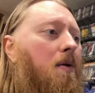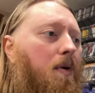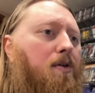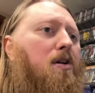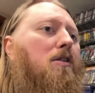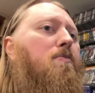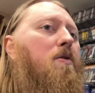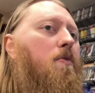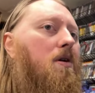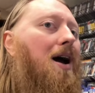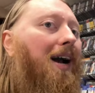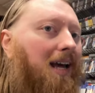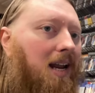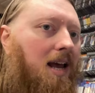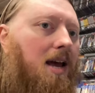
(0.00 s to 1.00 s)
That doesn't mean we're
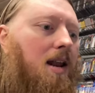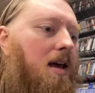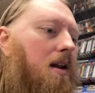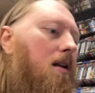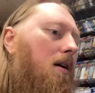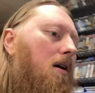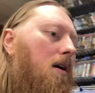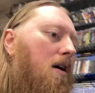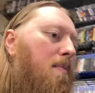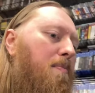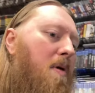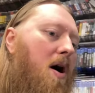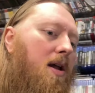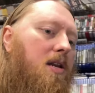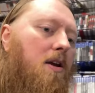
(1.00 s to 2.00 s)
not going to hit it,
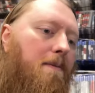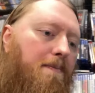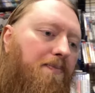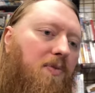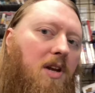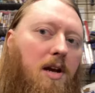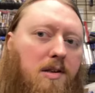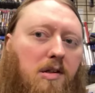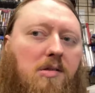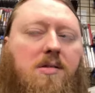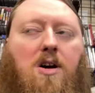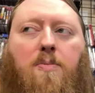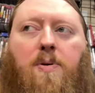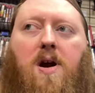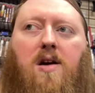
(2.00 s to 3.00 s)
but it's a
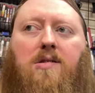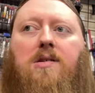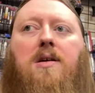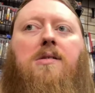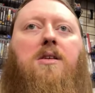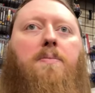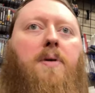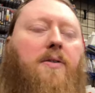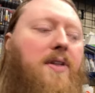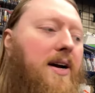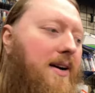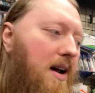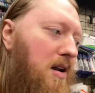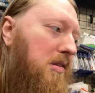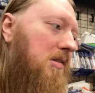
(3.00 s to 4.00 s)
slow process to build
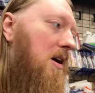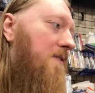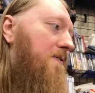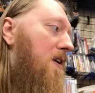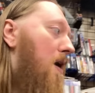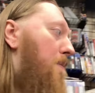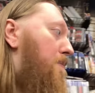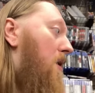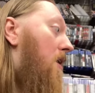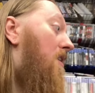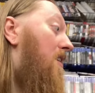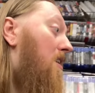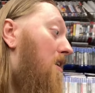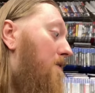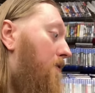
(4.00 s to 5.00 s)
that kind of stuff up. But
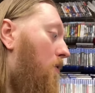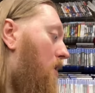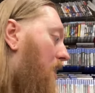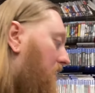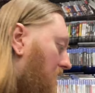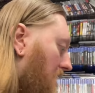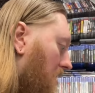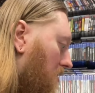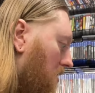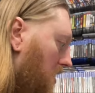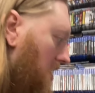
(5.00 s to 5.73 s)
for right now,